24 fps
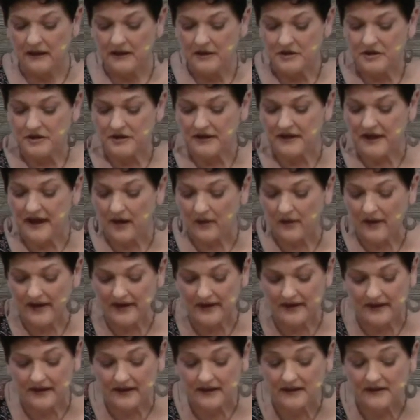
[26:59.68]
She now had
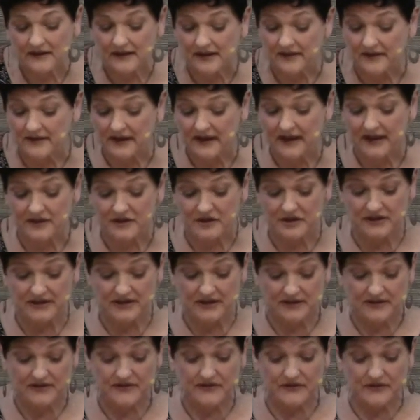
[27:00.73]
an inkling that had she
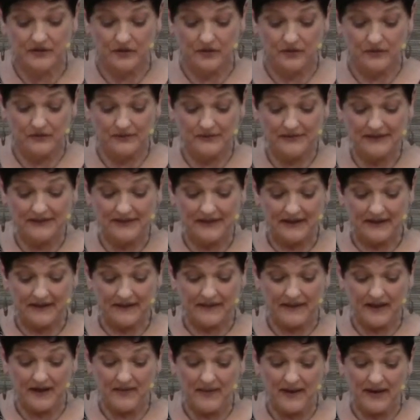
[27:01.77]
done so,
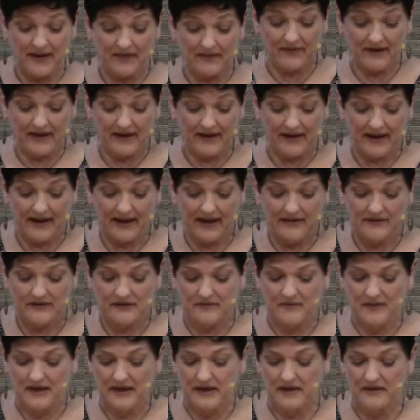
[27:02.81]
they may had a hand
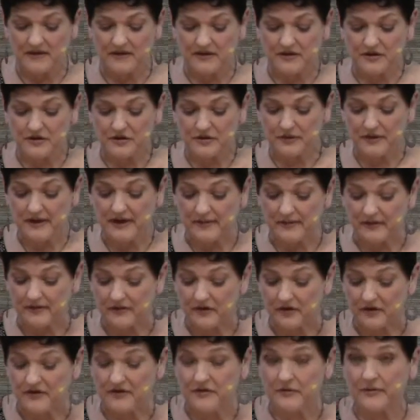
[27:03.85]
in making this dream of
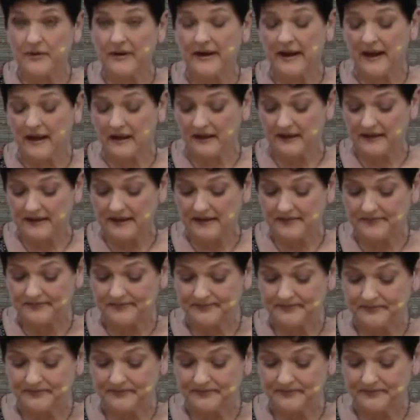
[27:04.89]
hers a reality.